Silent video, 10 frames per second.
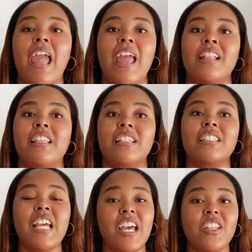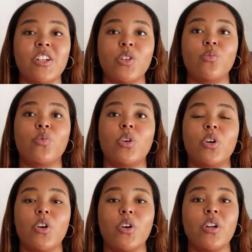and these Tethered
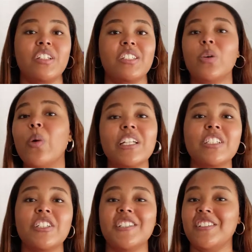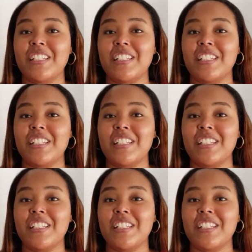were sequestered to